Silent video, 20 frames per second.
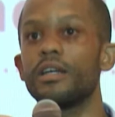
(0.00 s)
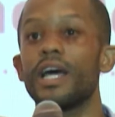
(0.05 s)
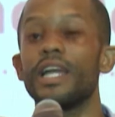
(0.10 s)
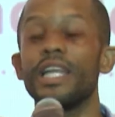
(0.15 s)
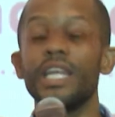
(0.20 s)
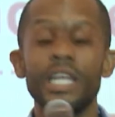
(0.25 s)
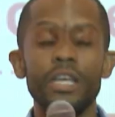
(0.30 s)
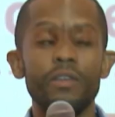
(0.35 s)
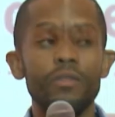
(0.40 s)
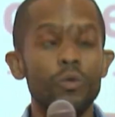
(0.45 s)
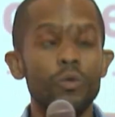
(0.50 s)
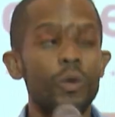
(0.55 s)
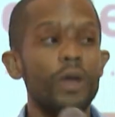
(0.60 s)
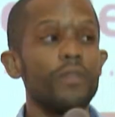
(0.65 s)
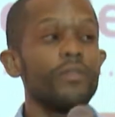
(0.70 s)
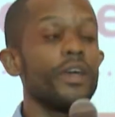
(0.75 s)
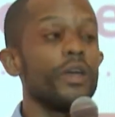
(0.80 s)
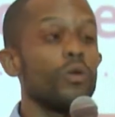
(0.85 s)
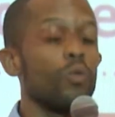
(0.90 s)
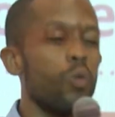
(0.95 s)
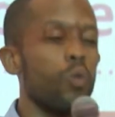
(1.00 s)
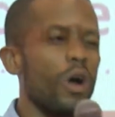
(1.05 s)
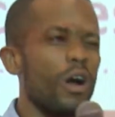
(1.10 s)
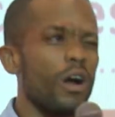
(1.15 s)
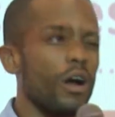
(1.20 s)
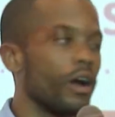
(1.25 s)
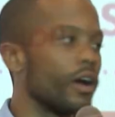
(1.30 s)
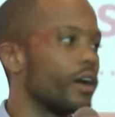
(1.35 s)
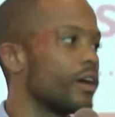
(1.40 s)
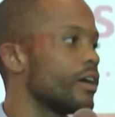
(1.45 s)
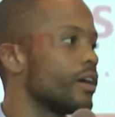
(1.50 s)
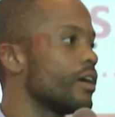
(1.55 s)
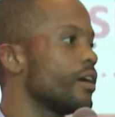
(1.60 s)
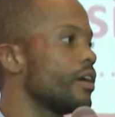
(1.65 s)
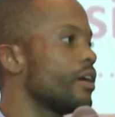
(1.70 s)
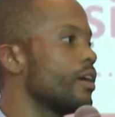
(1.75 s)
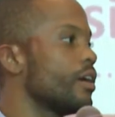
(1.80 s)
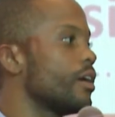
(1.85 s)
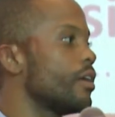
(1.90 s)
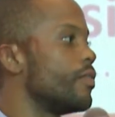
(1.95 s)
And even when they
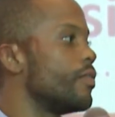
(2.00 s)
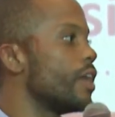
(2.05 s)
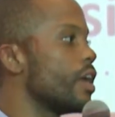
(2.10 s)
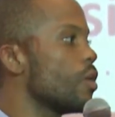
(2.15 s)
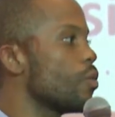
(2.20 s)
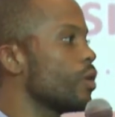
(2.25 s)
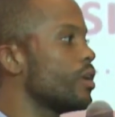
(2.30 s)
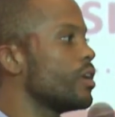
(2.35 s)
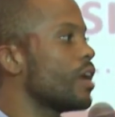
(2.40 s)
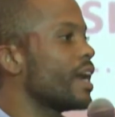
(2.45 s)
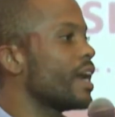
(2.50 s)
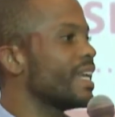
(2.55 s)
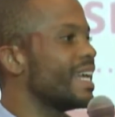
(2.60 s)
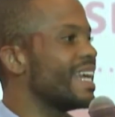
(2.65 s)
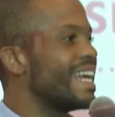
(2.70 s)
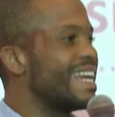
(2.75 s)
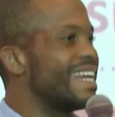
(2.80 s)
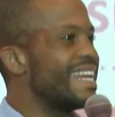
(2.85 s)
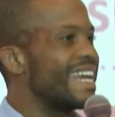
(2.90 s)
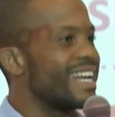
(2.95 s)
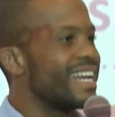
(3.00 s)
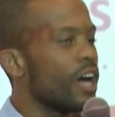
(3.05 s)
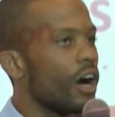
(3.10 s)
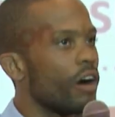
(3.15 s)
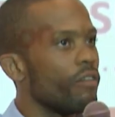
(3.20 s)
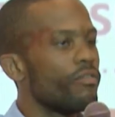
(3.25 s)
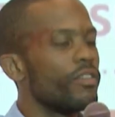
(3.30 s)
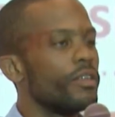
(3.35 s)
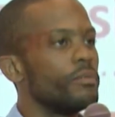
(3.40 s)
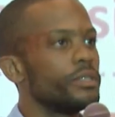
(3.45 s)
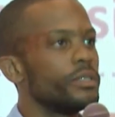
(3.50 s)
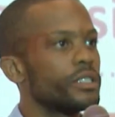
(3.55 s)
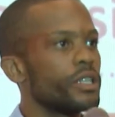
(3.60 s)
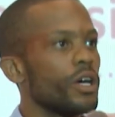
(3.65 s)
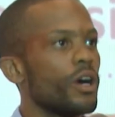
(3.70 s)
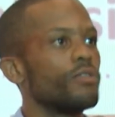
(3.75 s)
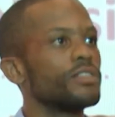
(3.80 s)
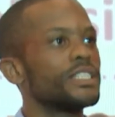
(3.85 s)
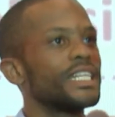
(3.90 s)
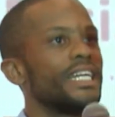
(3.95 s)
were not in and of
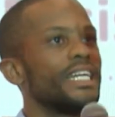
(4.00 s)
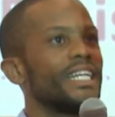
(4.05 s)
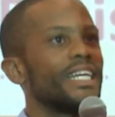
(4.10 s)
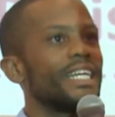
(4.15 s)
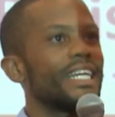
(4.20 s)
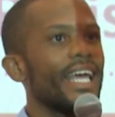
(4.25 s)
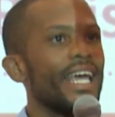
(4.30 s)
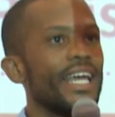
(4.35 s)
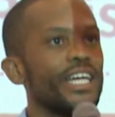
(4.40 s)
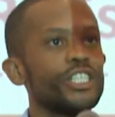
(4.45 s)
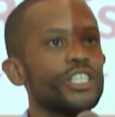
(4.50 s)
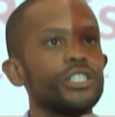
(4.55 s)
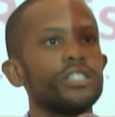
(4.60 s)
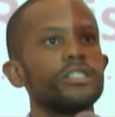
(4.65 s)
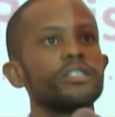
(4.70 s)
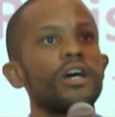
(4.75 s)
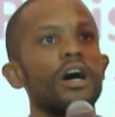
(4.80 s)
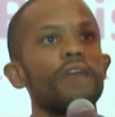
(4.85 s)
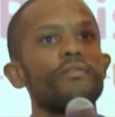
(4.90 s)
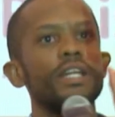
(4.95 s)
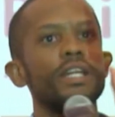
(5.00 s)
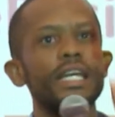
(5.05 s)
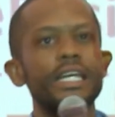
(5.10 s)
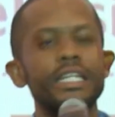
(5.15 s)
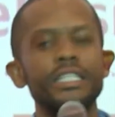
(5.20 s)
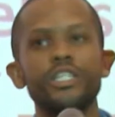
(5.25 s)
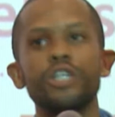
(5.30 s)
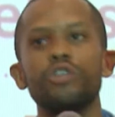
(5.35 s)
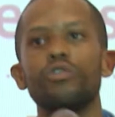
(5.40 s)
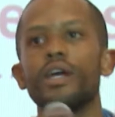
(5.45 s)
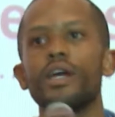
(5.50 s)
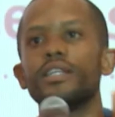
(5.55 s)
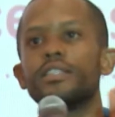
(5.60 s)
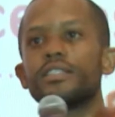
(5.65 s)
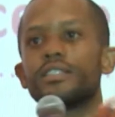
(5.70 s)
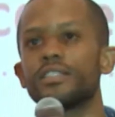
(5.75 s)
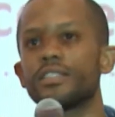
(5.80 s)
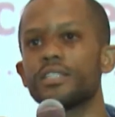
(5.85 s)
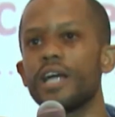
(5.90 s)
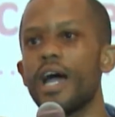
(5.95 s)
themselves indications of an integrated
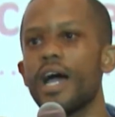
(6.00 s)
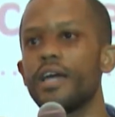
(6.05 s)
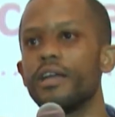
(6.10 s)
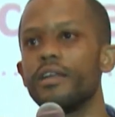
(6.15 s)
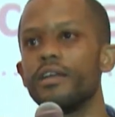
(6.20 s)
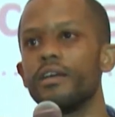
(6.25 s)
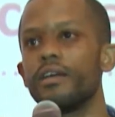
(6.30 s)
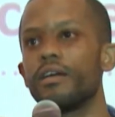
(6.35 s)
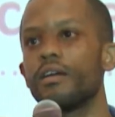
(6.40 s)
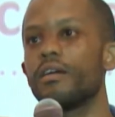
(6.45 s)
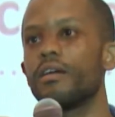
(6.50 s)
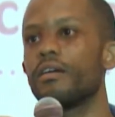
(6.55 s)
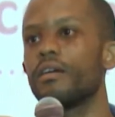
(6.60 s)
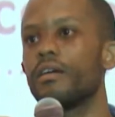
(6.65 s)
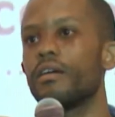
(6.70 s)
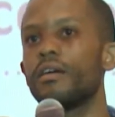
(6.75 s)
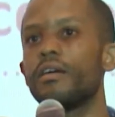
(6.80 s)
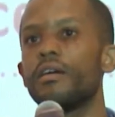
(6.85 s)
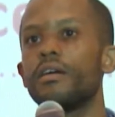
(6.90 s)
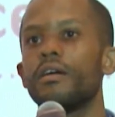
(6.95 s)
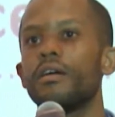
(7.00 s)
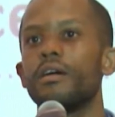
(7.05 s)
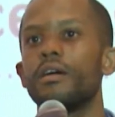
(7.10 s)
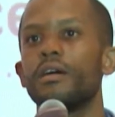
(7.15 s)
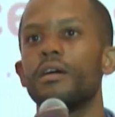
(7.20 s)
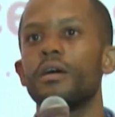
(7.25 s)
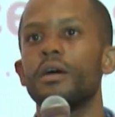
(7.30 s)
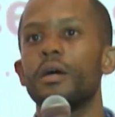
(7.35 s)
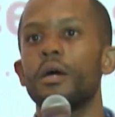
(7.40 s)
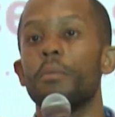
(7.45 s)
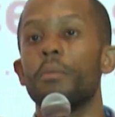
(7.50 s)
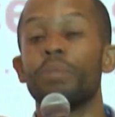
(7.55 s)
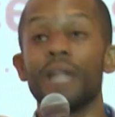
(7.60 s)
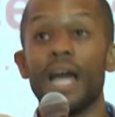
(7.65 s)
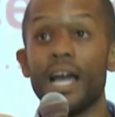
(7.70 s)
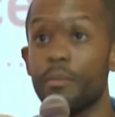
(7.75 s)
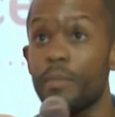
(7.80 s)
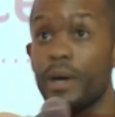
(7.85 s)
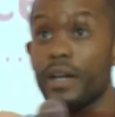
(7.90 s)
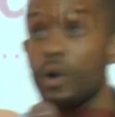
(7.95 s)
society.
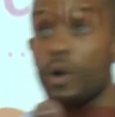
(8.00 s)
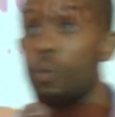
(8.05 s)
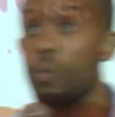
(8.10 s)
Black men